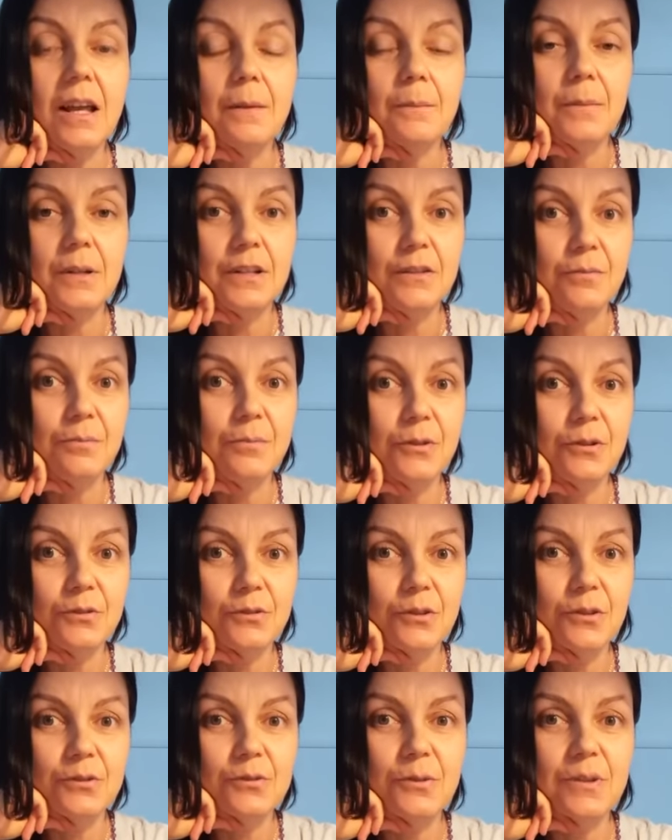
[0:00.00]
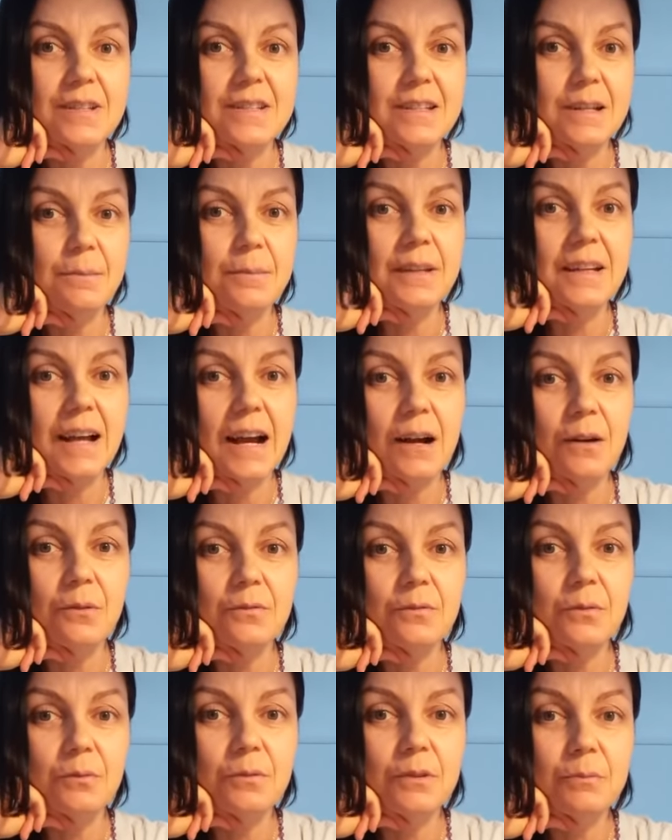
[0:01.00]
believe me or not, you're stepping out
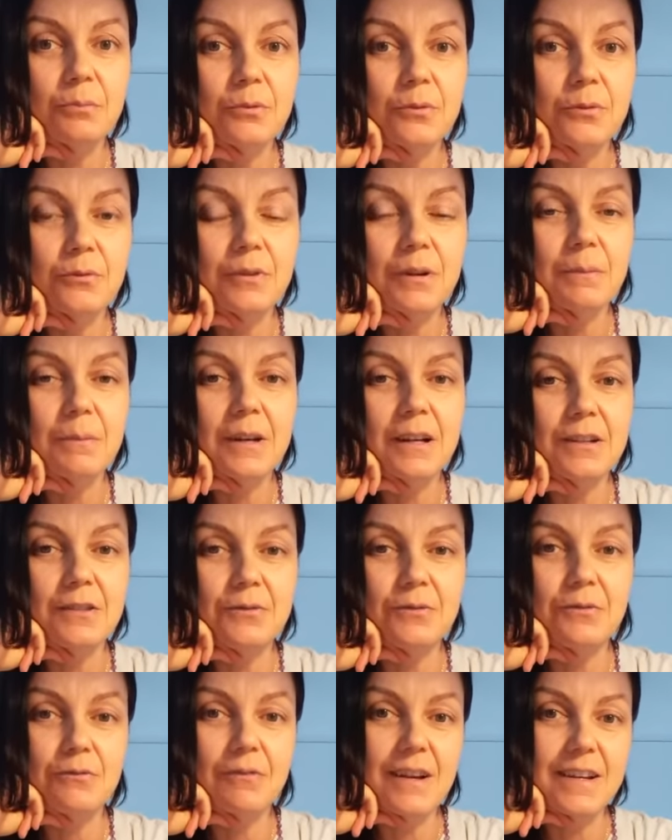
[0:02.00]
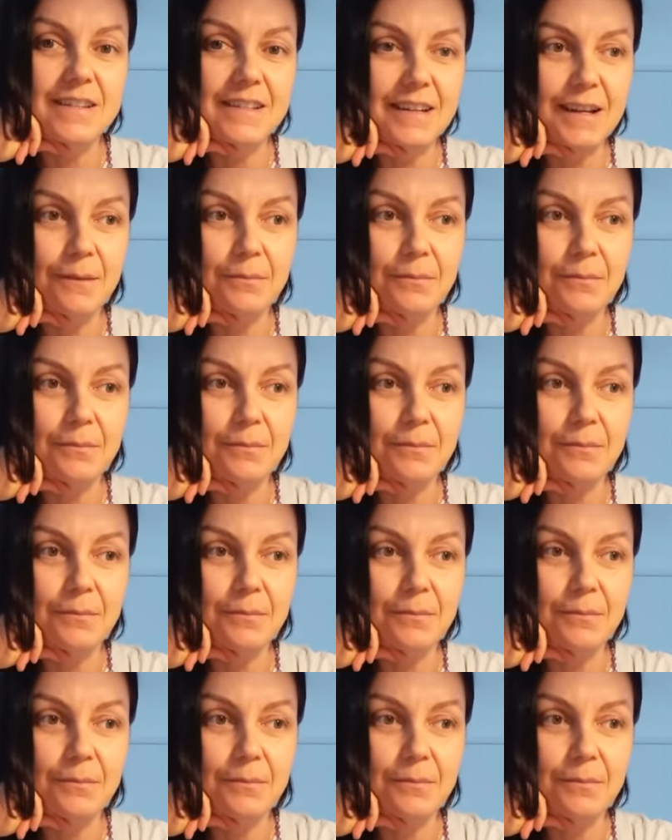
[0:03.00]
from the program and you're raising